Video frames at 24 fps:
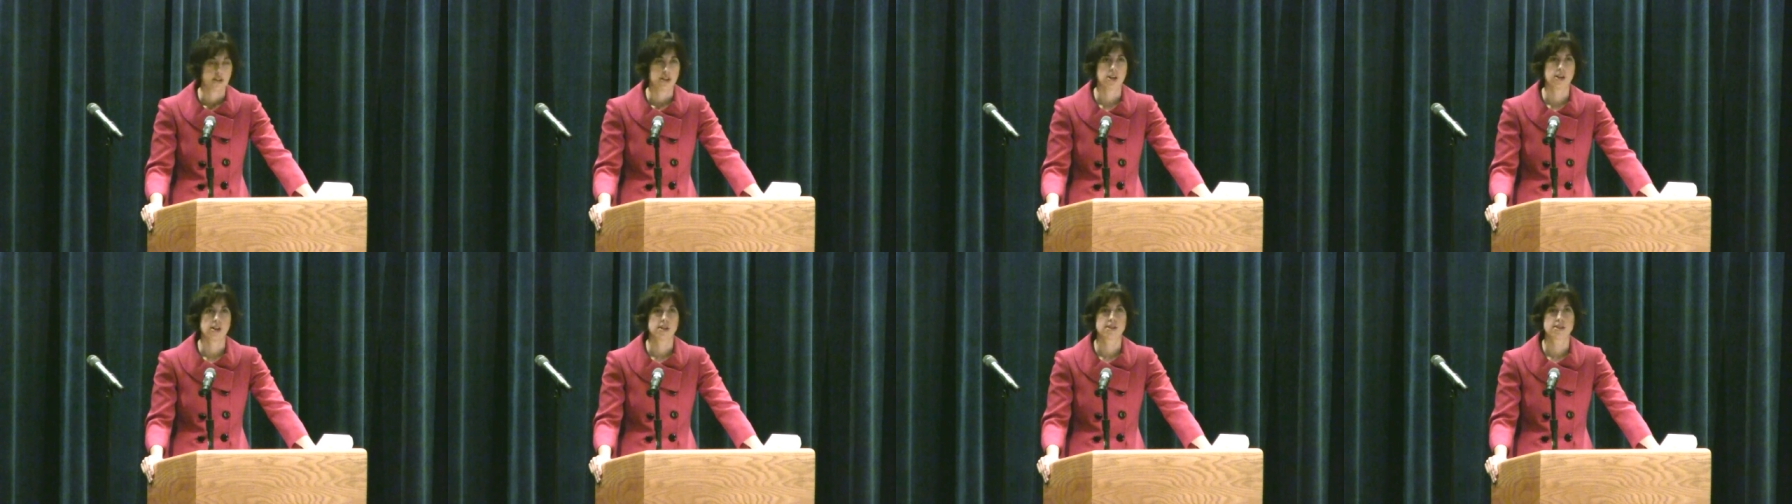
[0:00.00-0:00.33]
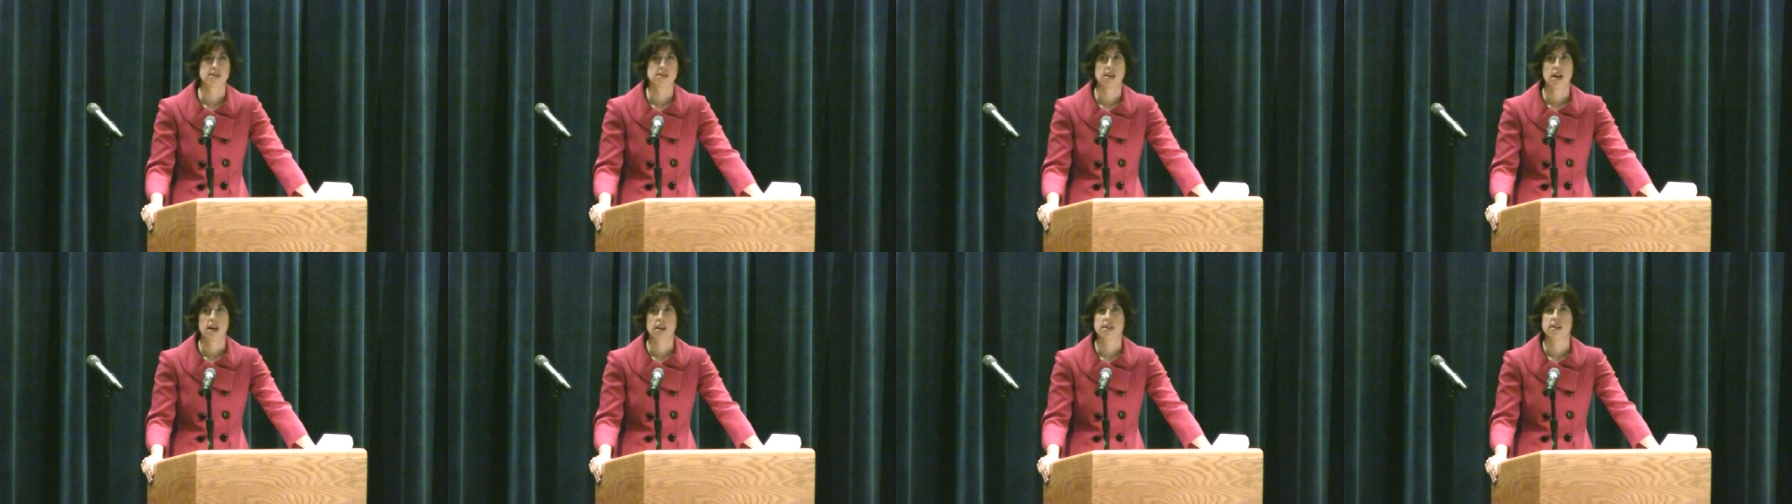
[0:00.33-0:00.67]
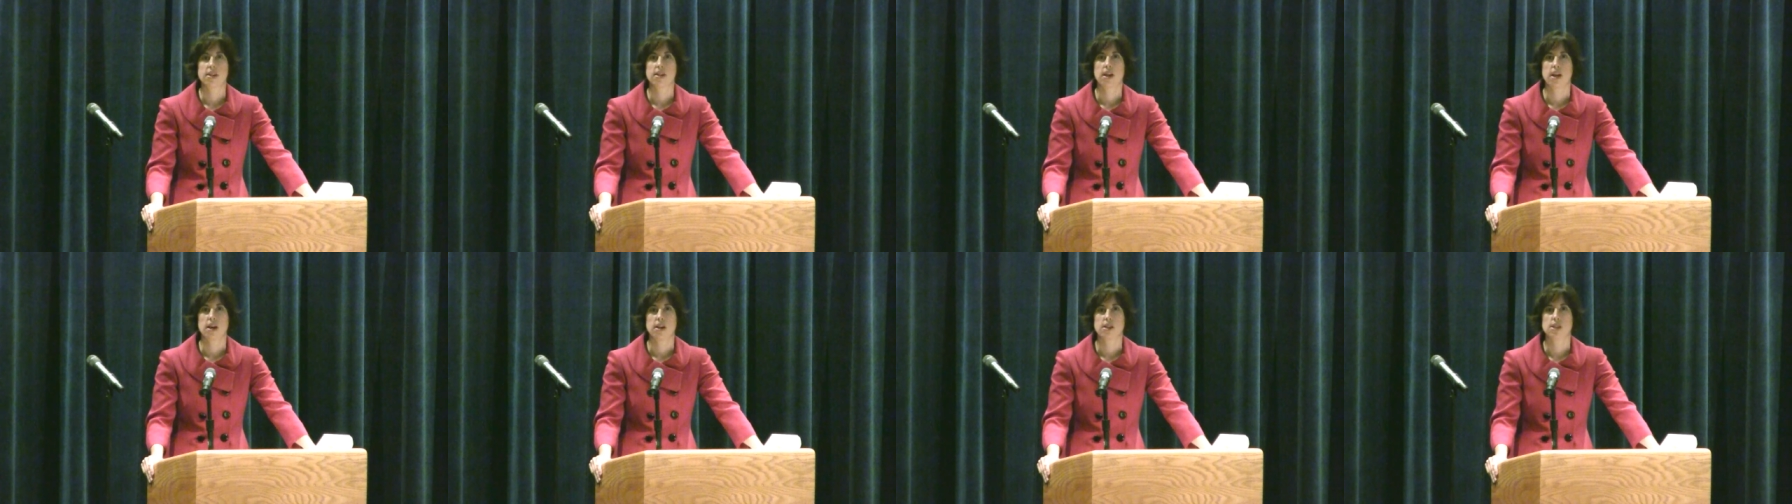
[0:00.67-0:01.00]
There is
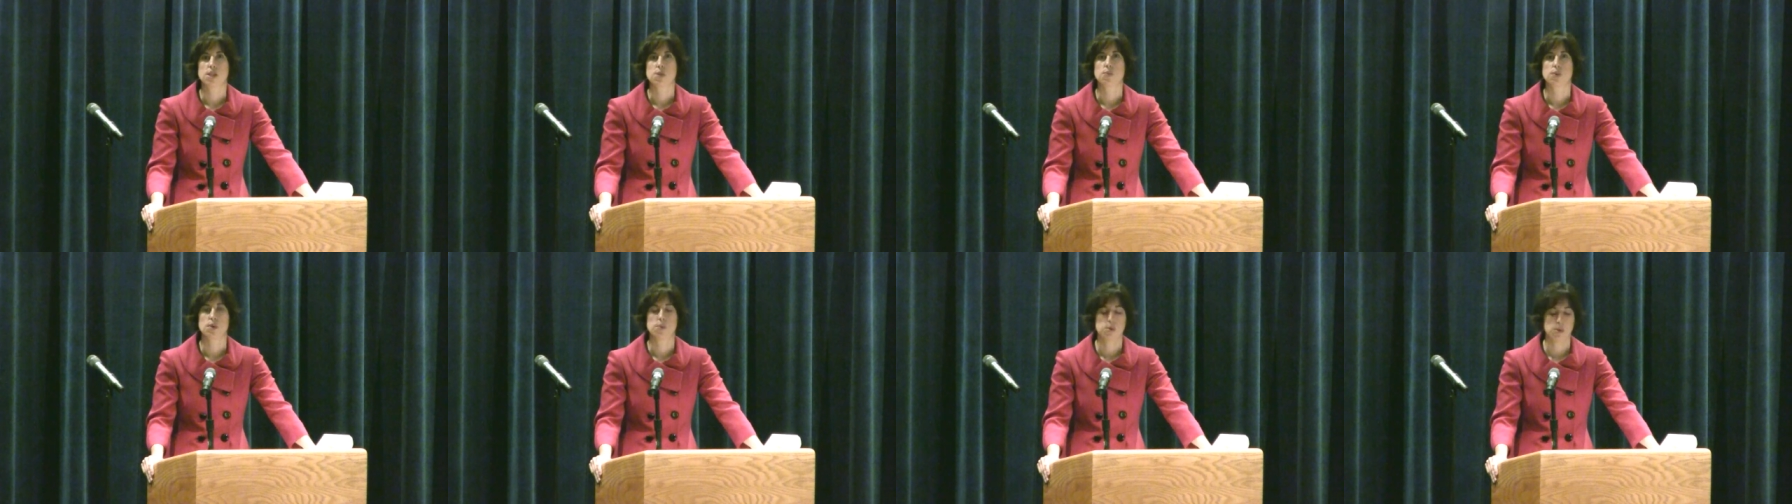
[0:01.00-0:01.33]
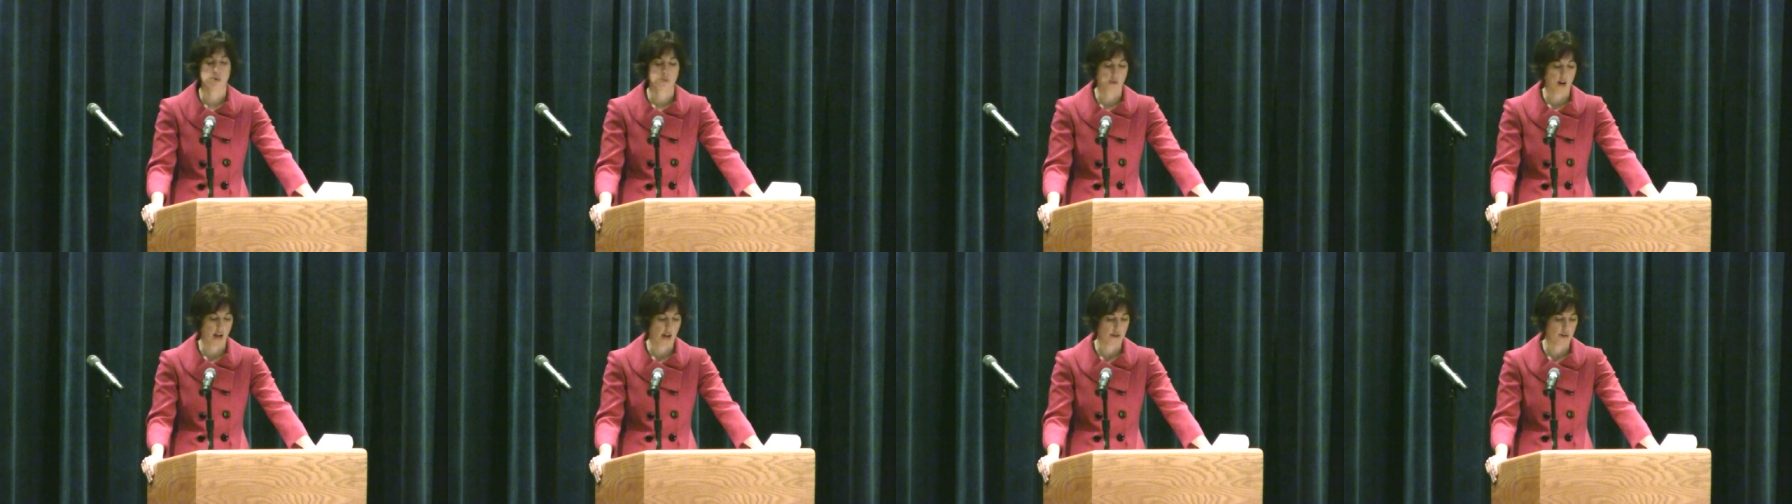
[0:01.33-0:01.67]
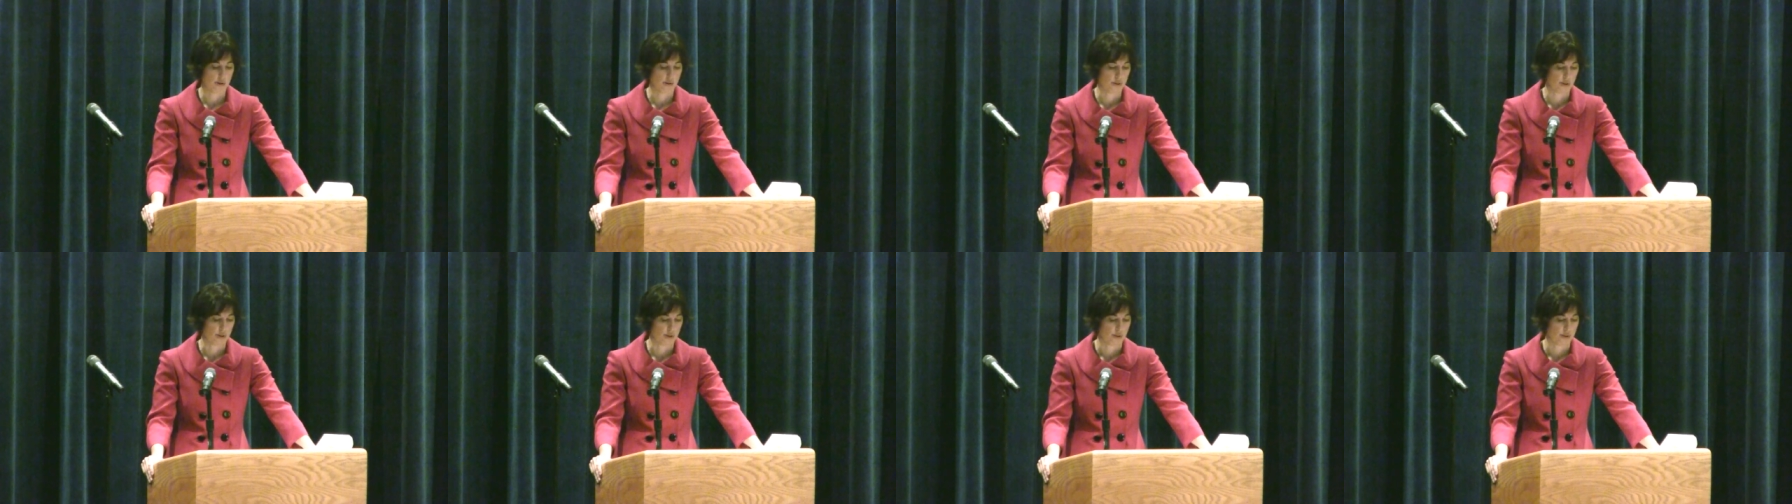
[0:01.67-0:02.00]
nothing else we would
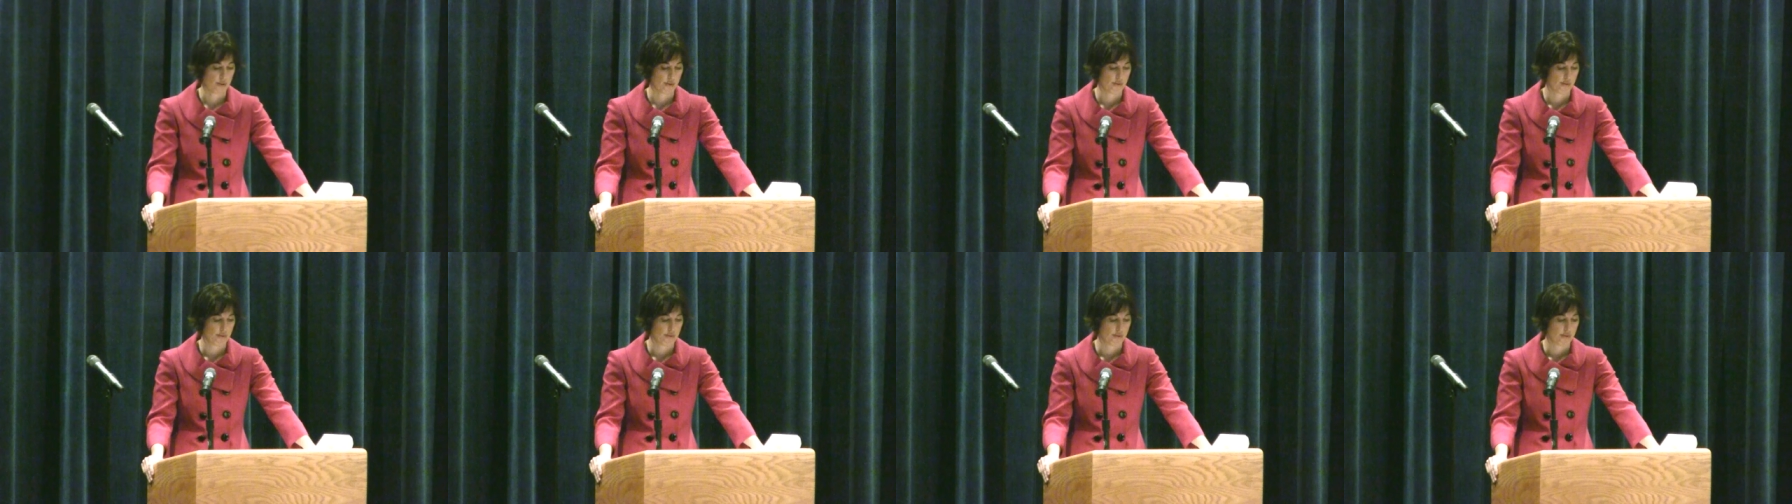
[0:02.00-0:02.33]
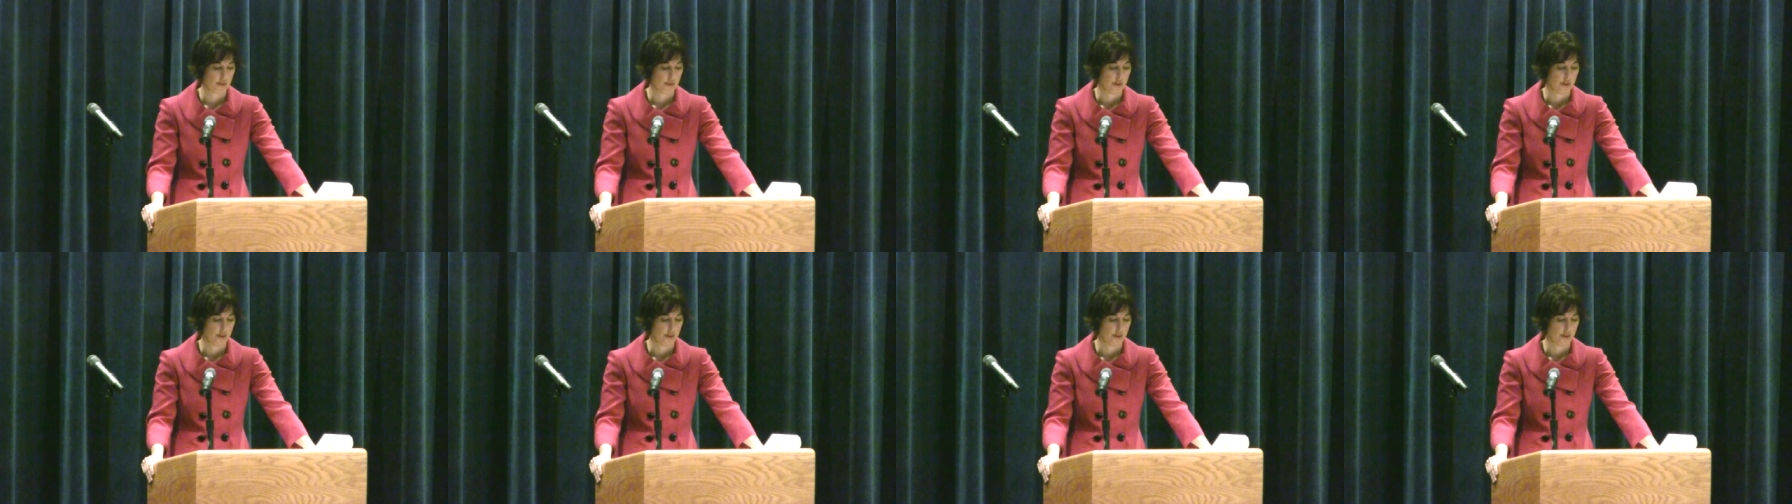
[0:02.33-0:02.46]
rather do.